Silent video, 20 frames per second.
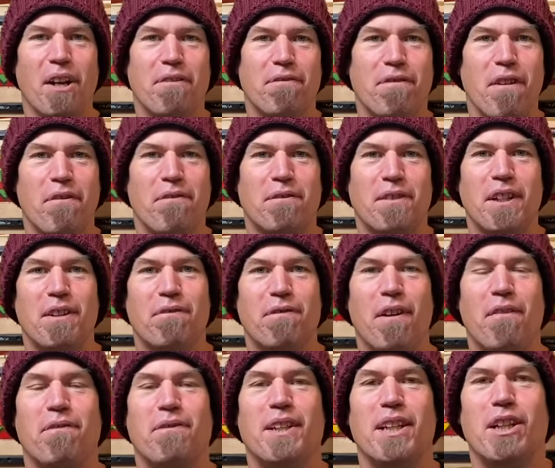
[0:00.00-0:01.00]

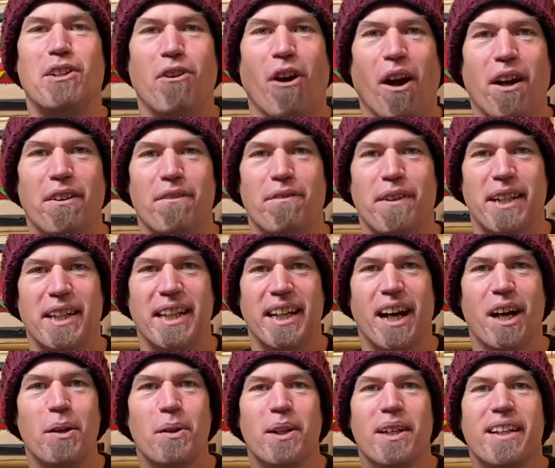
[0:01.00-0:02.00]
50-50 grind
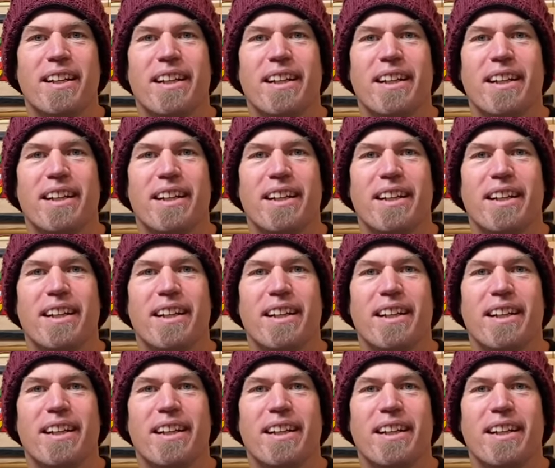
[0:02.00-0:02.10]
video.